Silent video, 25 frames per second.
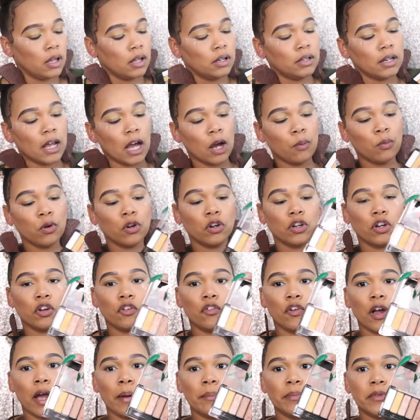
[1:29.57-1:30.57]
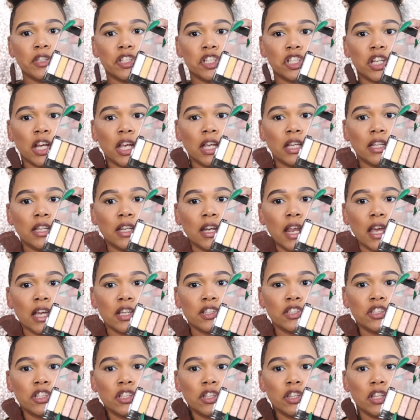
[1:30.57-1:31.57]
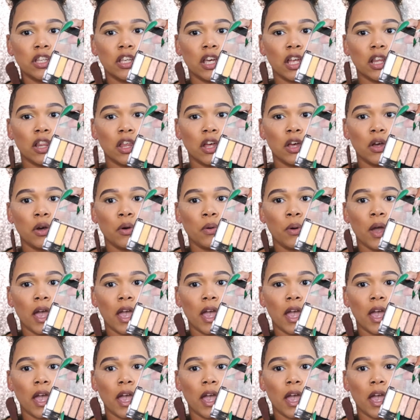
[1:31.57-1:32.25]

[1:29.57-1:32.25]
Now we're gonna grab the shade next to the yellow,